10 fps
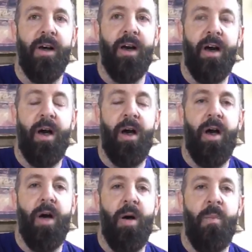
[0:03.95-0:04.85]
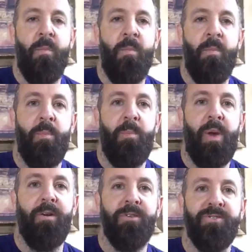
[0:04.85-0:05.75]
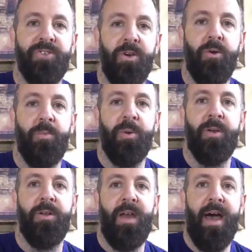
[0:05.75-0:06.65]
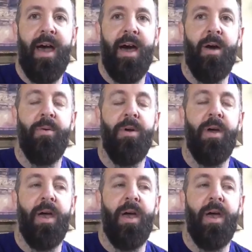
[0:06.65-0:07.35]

Periscope now,